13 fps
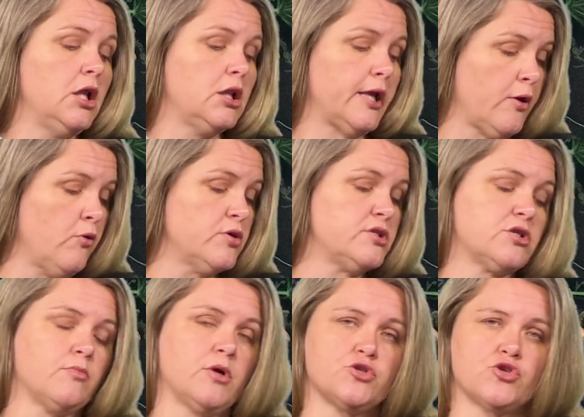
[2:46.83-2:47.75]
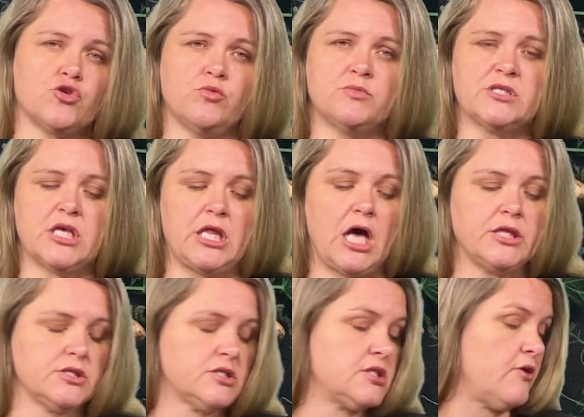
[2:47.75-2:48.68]
like oyster mushrooms and
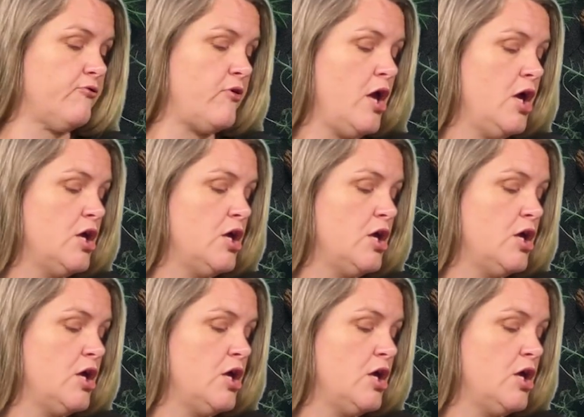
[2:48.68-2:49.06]
other stuff.